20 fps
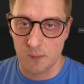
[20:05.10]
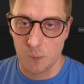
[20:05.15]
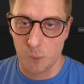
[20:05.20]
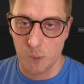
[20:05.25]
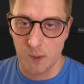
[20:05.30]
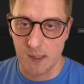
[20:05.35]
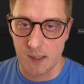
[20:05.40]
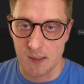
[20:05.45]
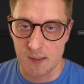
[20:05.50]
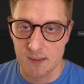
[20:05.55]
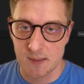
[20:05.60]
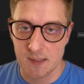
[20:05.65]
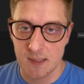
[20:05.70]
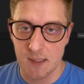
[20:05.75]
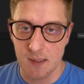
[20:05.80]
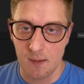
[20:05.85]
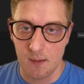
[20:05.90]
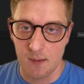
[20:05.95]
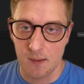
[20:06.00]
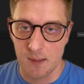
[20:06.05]
We can
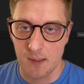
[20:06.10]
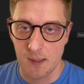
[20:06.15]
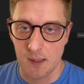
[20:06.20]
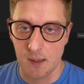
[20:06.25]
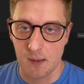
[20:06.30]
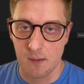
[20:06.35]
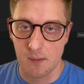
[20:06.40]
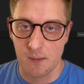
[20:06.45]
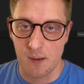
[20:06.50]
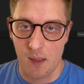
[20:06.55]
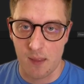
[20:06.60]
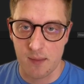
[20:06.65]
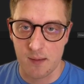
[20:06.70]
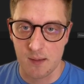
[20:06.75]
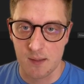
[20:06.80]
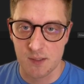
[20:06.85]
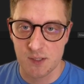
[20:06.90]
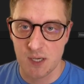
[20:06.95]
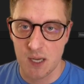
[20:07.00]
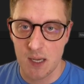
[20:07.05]
see that here
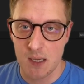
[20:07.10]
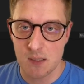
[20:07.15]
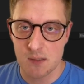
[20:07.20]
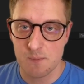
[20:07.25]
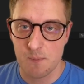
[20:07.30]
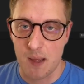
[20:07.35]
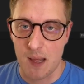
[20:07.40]
nothing changed,